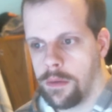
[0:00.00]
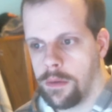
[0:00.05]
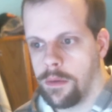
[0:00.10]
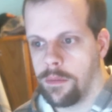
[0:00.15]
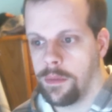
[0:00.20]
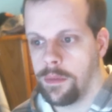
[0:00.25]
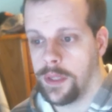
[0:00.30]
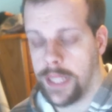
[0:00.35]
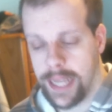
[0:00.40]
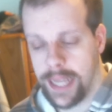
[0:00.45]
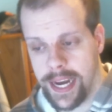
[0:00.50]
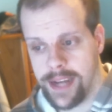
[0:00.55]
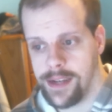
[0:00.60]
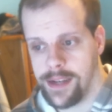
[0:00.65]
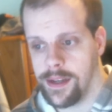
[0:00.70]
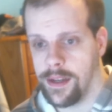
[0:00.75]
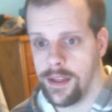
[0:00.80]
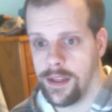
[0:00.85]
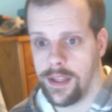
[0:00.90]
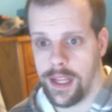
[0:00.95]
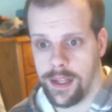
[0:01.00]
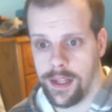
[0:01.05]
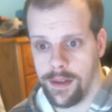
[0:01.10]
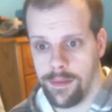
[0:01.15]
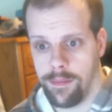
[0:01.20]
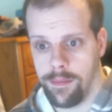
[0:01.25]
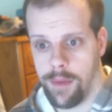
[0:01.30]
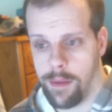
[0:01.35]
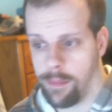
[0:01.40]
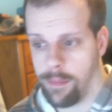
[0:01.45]
but then I did, then
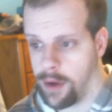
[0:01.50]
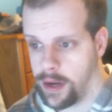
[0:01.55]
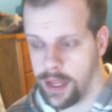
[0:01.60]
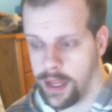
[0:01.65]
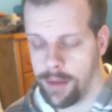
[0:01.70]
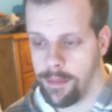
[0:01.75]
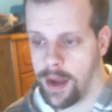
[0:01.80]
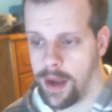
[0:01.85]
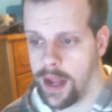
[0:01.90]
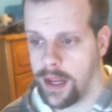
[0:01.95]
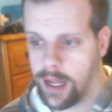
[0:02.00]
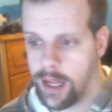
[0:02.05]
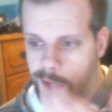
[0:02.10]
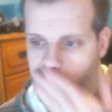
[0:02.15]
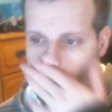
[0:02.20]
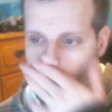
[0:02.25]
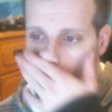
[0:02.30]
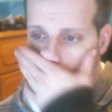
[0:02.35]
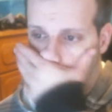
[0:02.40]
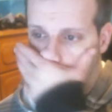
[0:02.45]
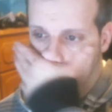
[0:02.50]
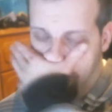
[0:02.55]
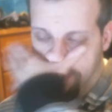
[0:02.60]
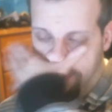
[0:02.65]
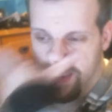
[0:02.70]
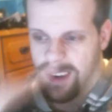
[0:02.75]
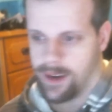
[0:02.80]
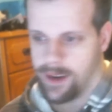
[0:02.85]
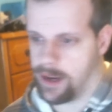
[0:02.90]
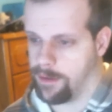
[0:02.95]
my buddy of mine that goes by the name
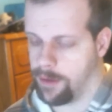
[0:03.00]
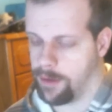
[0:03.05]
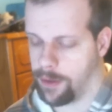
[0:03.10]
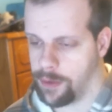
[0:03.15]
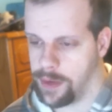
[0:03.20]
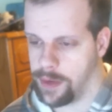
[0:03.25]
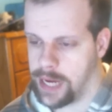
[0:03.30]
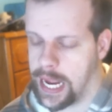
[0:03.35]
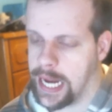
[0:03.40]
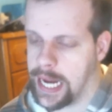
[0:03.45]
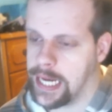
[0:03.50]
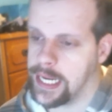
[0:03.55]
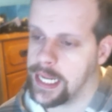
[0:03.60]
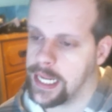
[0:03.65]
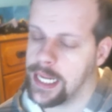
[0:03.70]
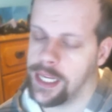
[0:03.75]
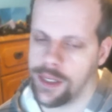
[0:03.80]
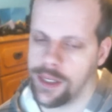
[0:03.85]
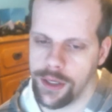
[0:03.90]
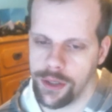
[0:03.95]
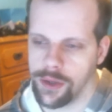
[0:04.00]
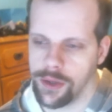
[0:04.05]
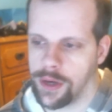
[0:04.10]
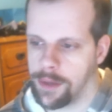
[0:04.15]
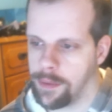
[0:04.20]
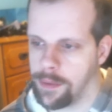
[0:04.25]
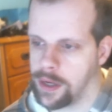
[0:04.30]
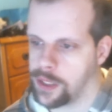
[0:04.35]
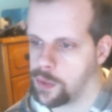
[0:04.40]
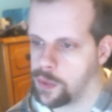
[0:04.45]
Pure Evil 390, he's a streamer
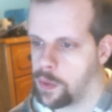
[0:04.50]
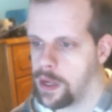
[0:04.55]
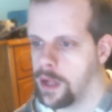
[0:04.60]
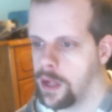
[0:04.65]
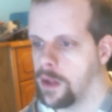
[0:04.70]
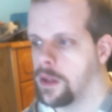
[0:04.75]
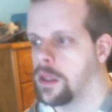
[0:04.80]
as well.